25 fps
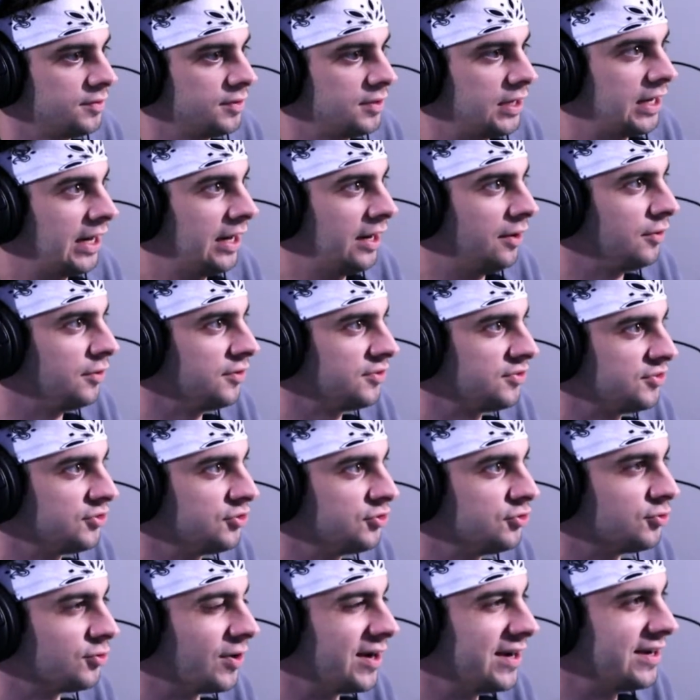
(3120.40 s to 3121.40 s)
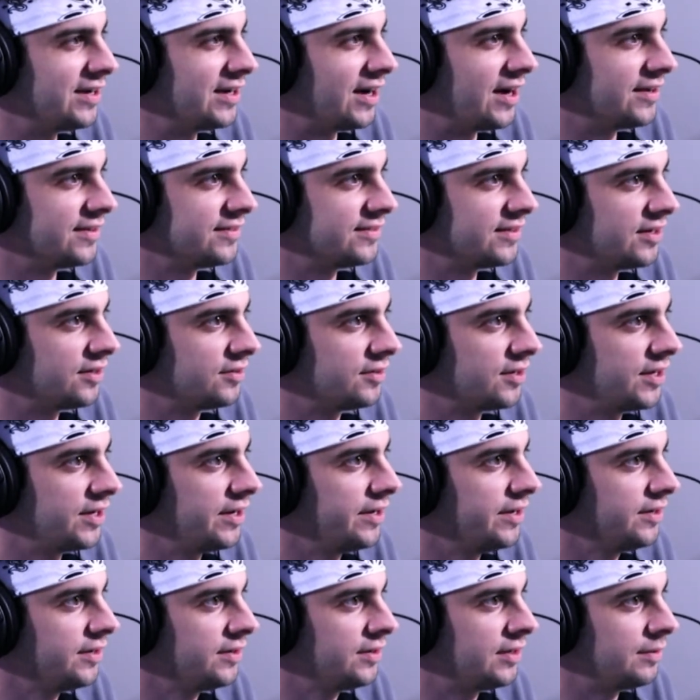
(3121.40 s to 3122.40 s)
know this is great content,
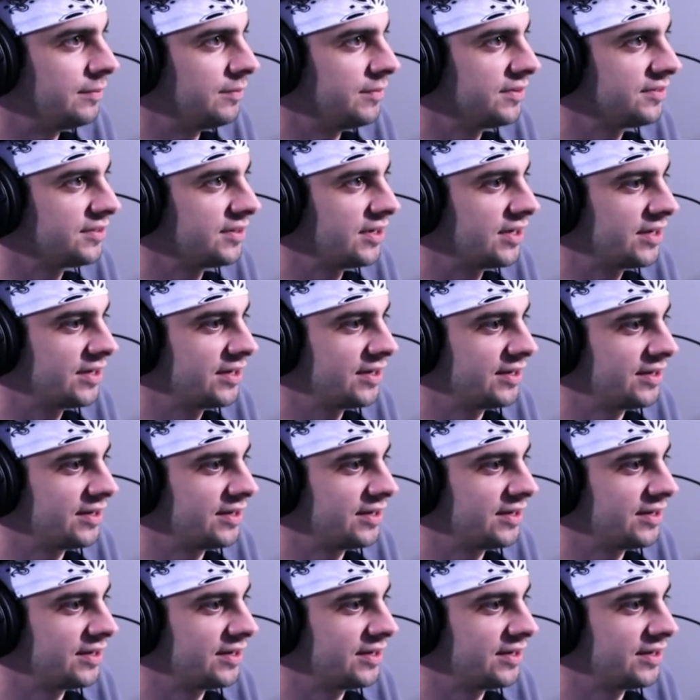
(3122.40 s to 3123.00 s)
right? Give me a sec.